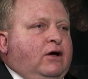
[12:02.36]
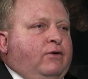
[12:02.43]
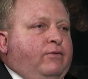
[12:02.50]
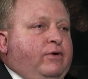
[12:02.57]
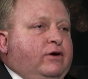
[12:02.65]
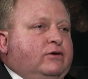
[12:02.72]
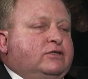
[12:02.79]

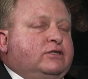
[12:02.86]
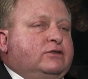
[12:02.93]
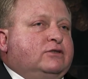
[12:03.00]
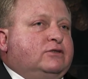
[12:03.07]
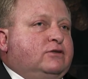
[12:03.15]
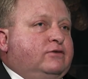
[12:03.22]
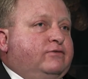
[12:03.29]
We also
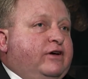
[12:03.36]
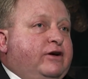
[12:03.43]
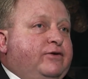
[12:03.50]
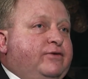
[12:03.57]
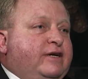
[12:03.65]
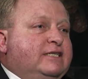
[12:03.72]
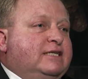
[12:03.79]
saw very
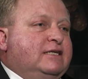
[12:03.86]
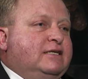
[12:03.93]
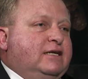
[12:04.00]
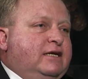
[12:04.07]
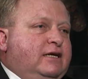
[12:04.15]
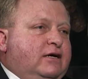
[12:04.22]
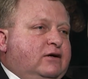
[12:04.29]

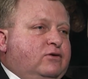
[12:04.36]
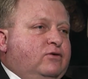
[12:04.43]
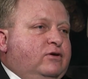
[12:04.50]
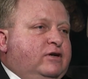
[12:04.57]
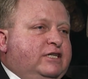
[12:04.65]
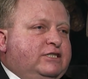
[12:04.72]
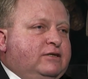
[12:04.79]
recently a
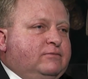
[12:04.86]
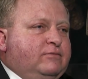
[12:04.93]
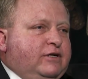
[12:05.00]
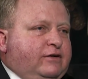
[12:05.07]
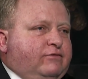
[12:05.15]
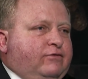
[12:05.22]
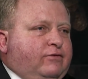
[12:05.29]
coalition
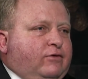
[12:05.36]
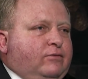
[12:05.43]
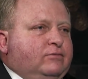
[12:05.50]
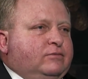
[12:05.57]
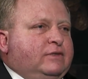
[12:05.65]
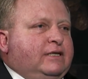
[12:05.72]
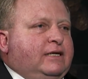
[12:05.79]
being
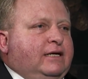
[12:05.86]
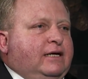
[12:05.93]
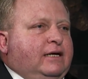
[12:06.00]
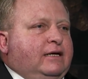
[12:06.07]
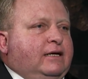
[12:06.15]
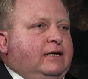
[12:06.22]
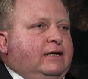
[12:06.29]
formed
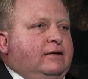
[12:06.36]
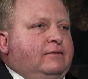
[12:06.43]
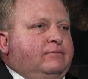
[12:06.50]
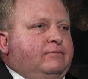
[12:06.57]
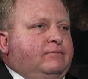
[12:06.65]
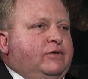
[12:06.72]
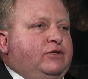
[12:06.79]

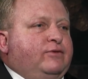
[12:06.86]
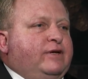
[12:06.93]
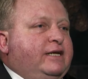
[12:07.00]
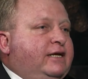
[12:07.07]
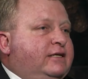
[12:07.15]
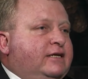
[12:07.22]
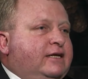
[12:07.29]

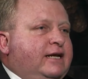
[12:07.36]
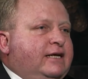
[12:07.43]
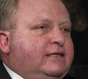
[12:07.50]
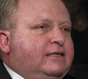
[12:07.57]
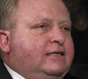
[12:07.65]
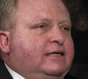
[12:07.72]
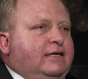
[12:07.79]
between
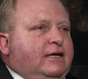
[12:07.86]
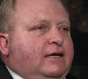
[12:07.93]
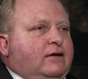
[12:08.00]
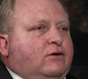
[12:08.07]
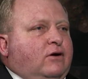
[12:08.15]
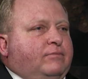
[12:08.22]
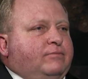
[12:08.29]
internet
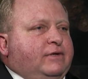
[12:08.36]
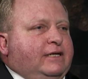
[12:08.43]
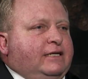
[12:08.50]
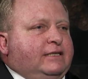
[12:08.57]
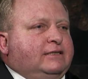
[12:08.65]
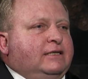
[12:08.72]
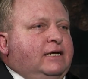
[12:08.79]

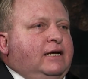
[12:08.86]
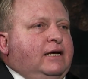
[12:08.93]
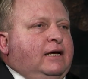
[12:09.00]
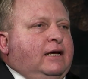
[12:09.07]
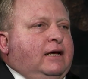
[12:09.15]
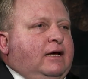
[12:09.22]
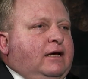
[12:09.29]
companies
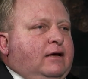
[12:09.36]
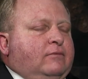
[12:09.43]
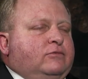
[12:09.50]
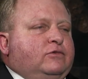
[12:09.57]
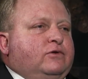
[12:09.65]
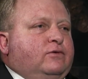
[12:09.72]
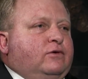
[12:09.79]

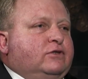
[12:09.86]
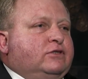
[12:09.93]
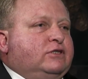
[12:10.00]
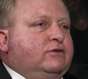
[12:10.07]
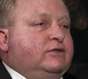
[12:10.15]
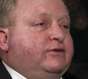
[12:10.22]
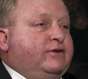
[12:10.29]
to
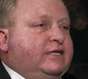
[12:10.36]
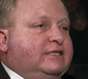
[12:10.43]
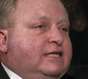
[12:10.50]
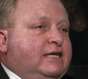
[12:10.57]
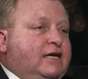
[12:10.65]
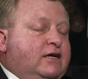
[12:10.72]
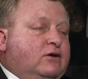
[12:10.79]
also address
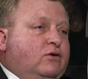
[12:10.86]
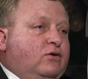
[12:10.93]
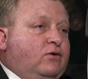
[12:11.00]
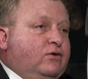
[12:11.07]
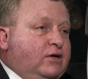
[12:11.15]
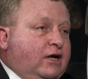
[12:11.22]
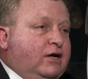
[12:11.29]
illegal
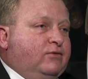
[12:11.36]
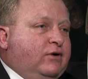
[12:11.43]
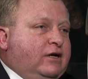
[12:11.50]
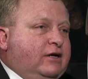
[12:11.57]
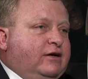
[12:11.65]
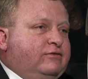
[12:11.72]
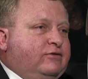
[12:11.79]
online
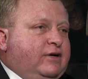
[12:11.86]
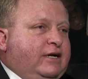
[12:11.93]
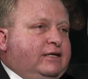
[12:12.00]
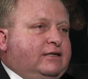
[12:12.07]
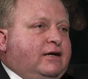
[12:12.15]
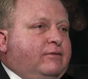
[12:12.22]
wildlife trade.